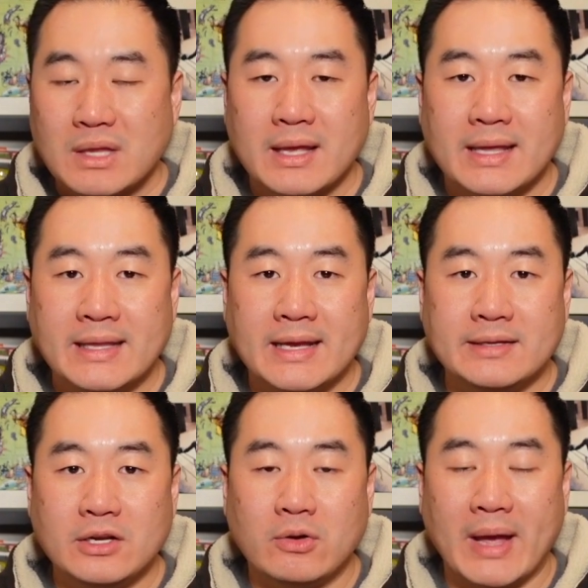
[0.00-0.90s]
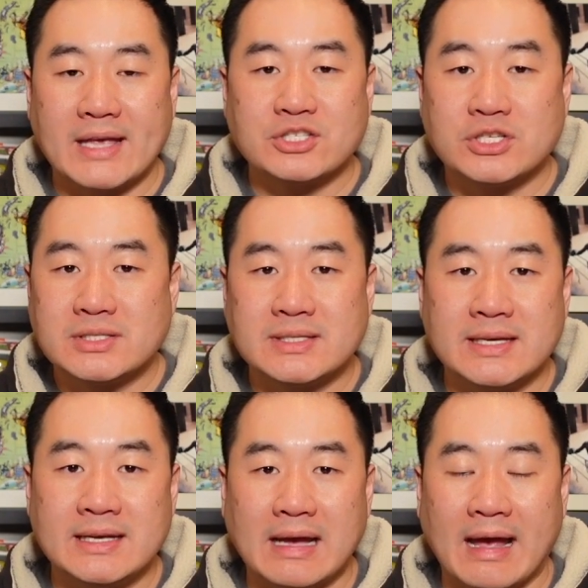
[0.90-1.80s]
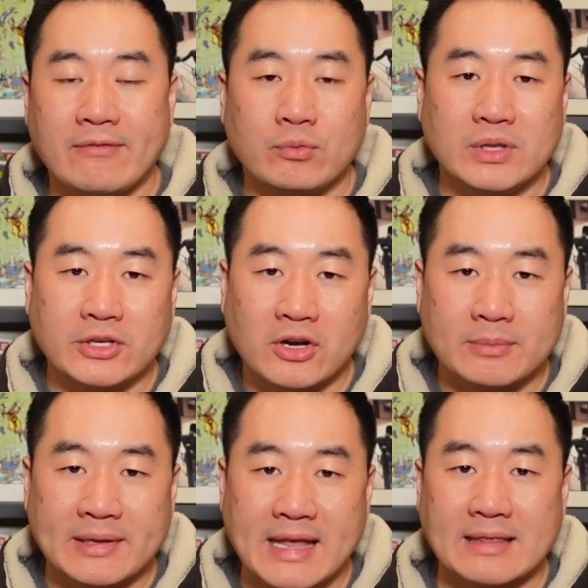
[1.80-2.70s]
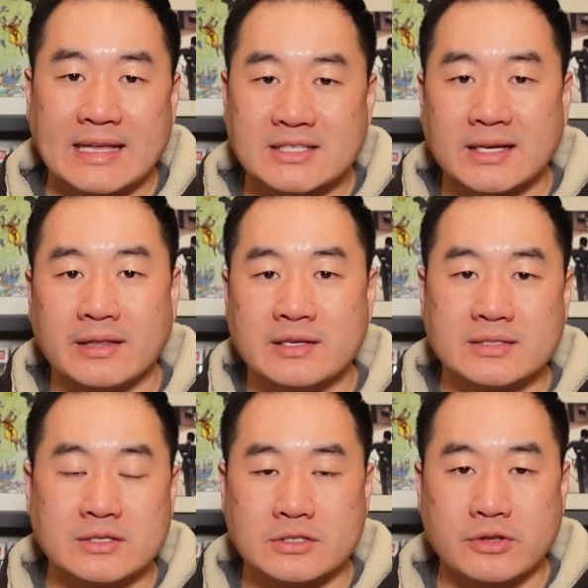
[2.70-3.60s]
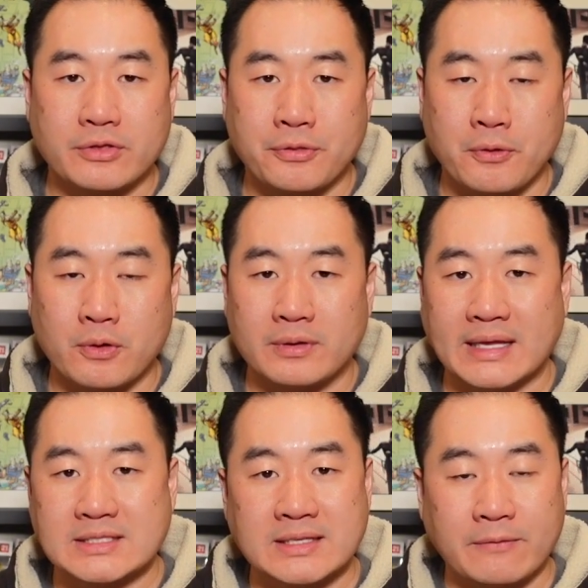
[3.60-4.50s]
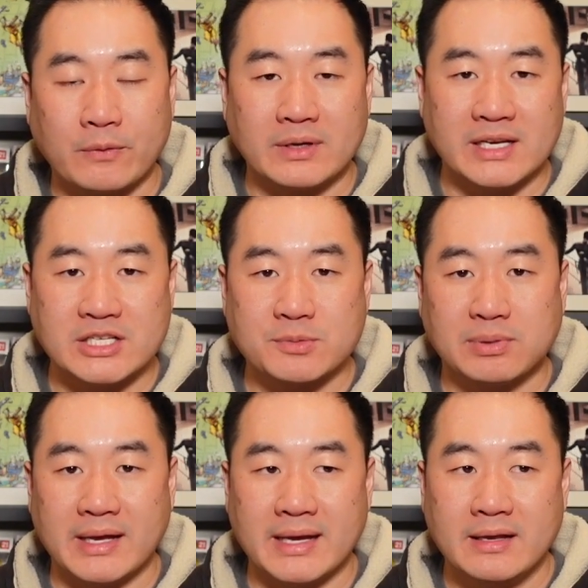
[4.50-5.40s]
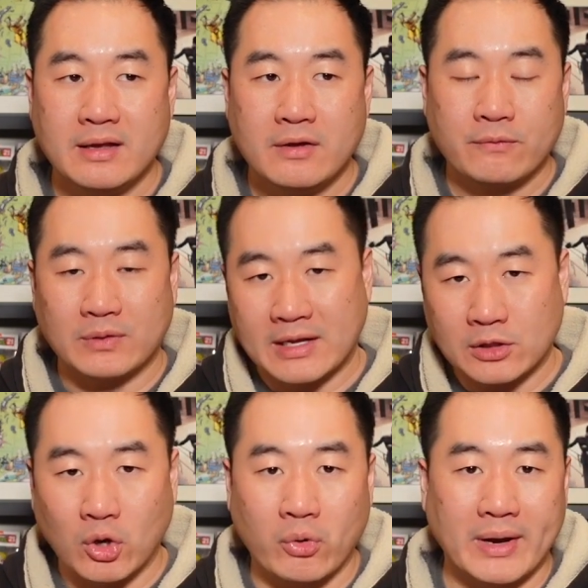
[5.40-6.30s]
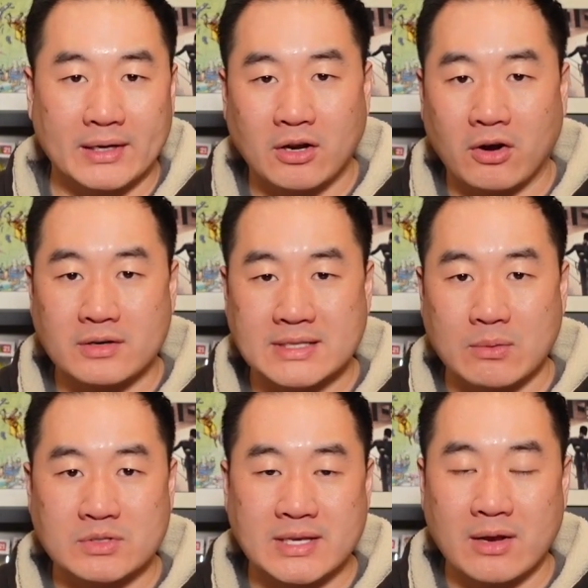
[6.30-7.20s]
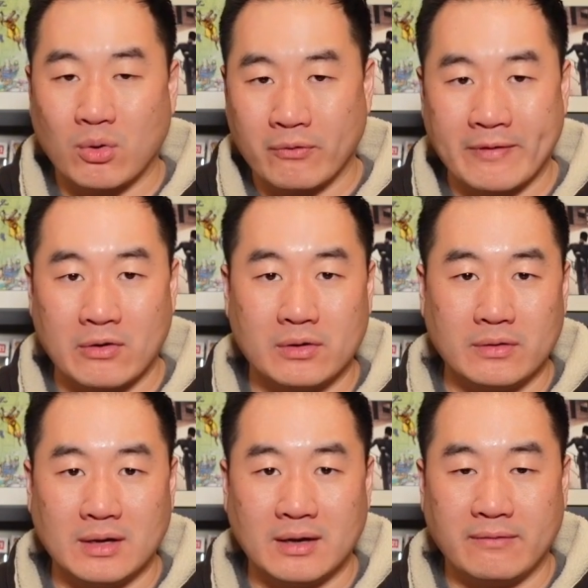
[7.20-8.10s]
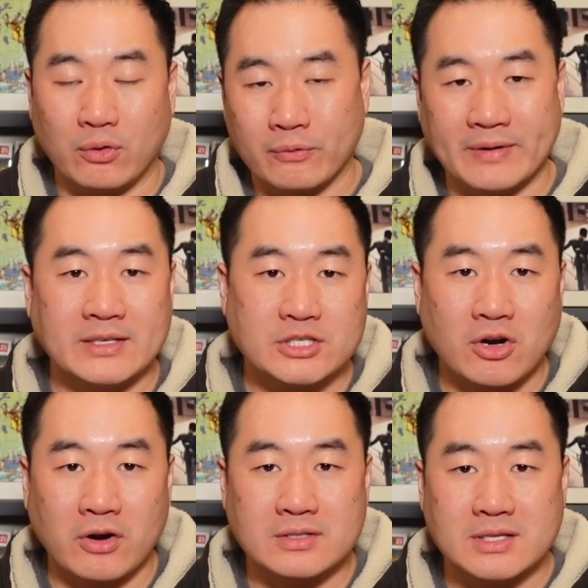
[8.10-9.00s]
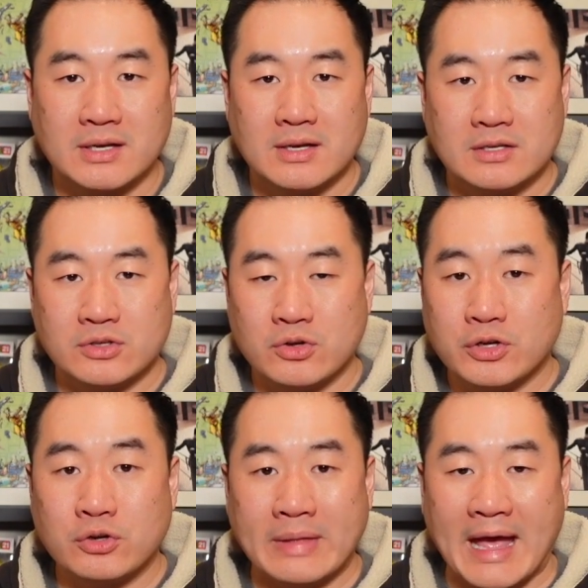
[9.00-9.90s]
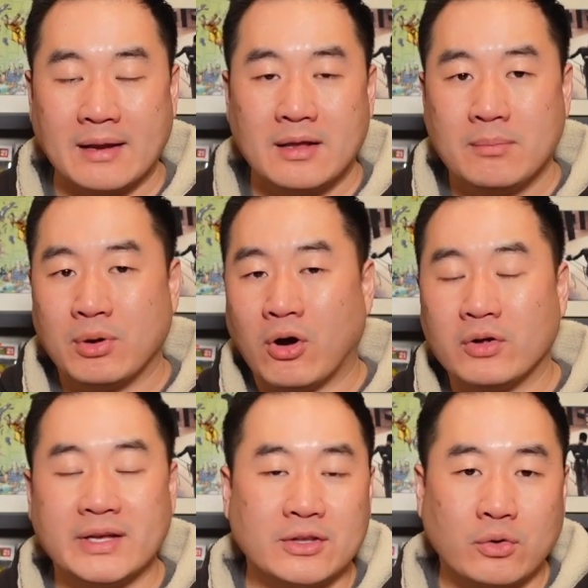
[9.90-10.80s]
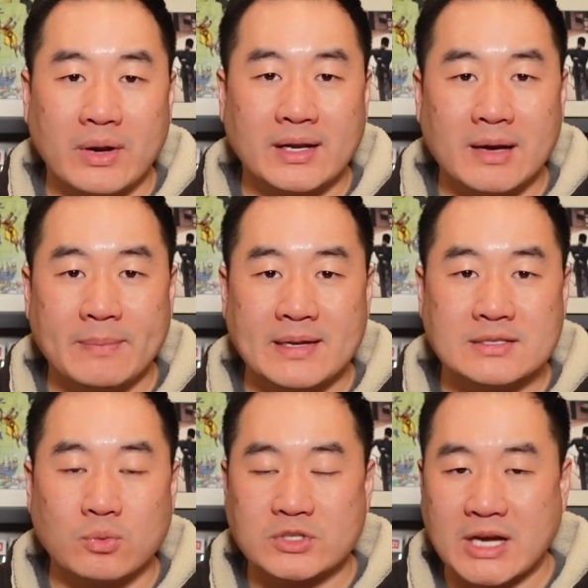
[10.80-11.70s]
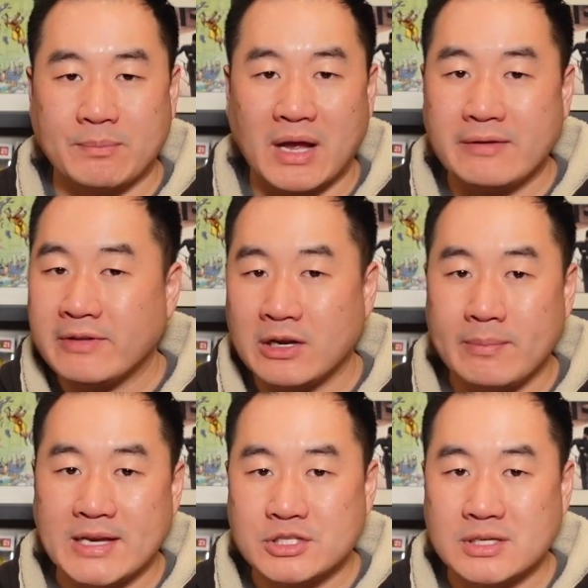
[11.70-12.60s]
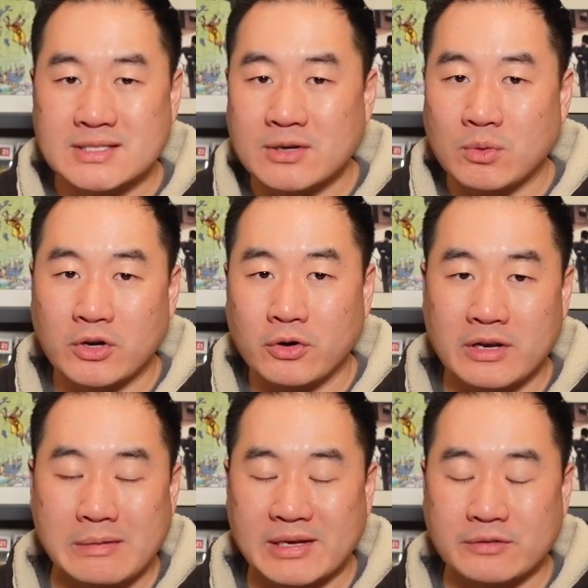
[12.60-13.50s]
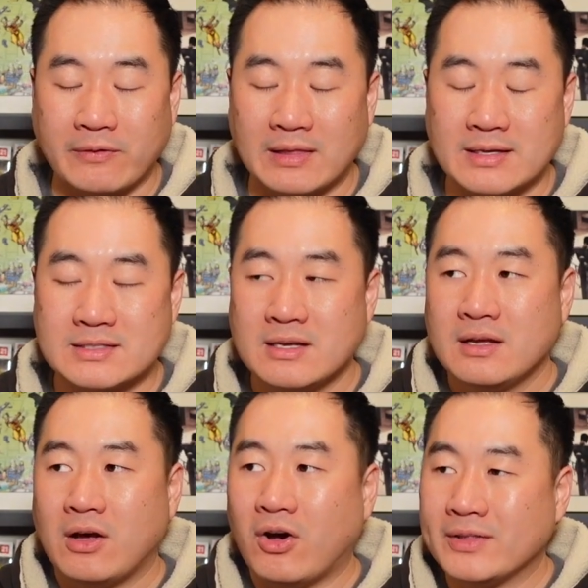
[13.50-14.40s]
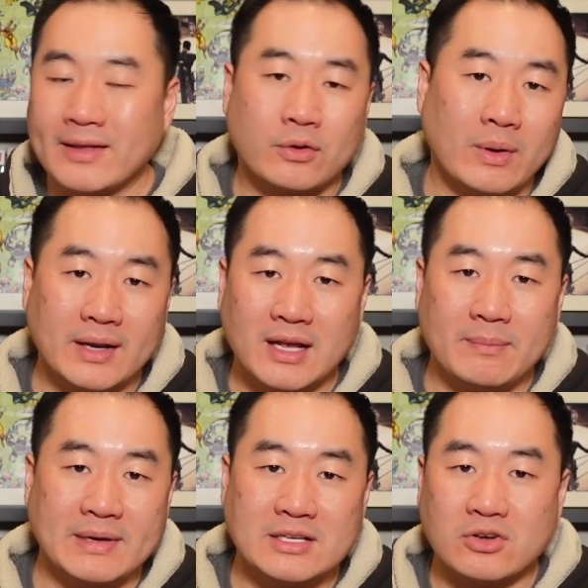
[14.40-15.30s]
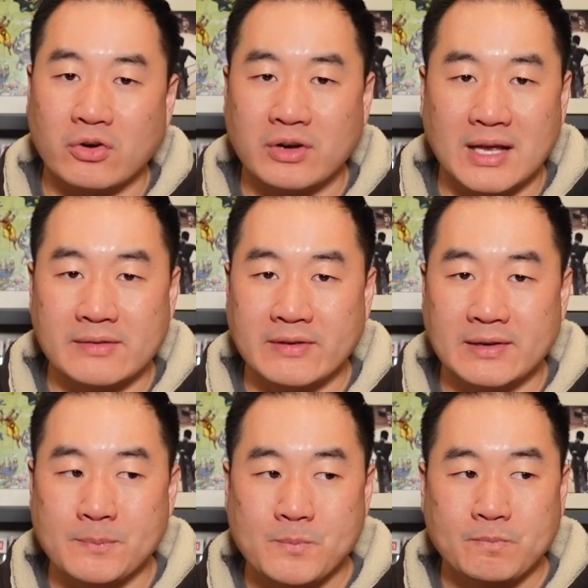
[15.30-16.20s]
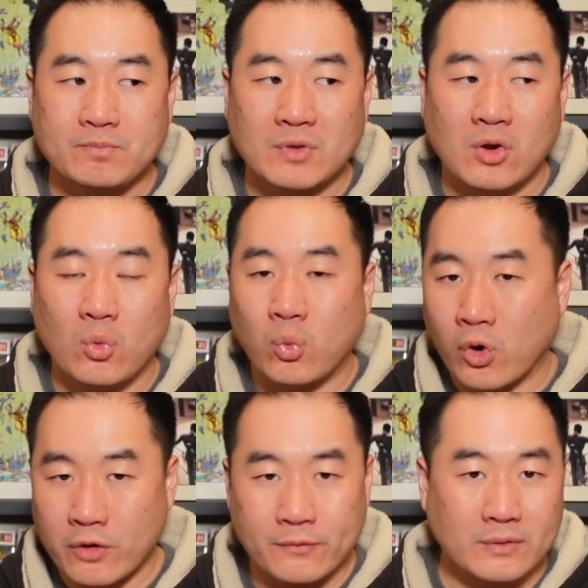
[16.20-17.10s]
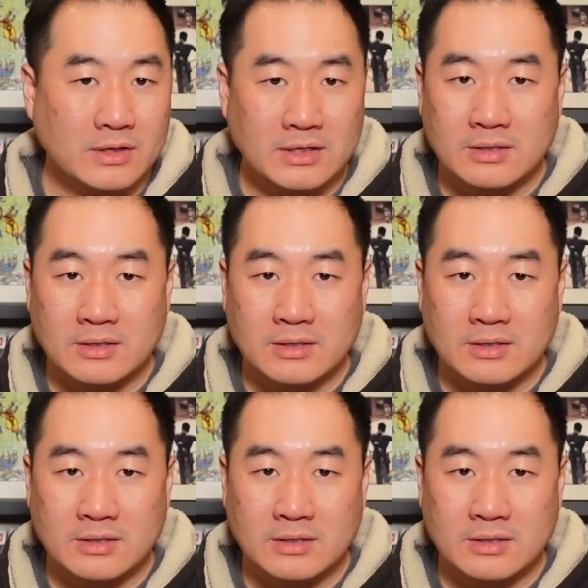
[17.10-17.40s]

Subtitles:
And then, you know, SGC, I haven't really talked about that. That's like a distance third. That's a different niche play for like lower end cards, I would say, or very vintage cards. So you could do that. But all the other grading companies, which I'm not even going to mention because I don't want to hurt anybody's feelings, all the other grading companies are not even worth